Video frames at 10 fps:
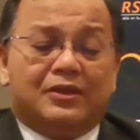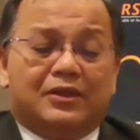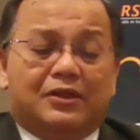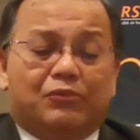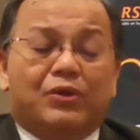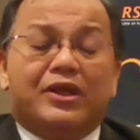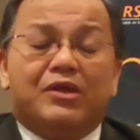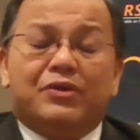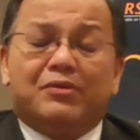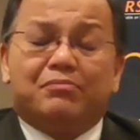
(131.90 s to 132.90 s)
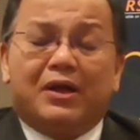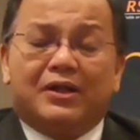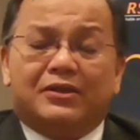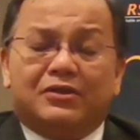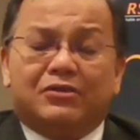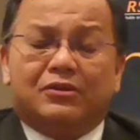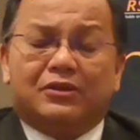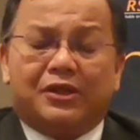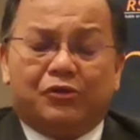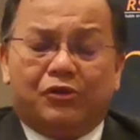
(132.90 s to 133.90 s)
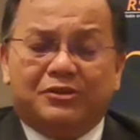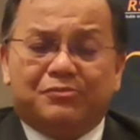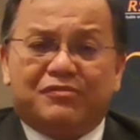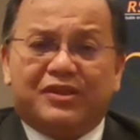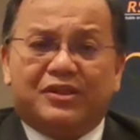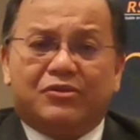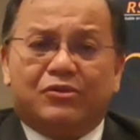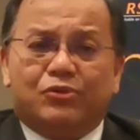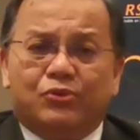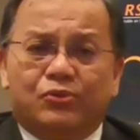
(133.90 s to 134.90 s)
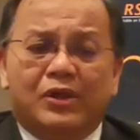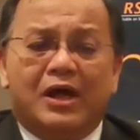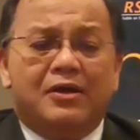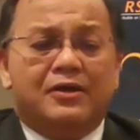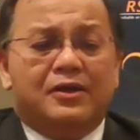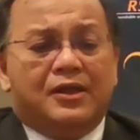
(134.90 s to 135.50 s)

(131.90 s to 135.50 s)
working with a technology provider called Ulula,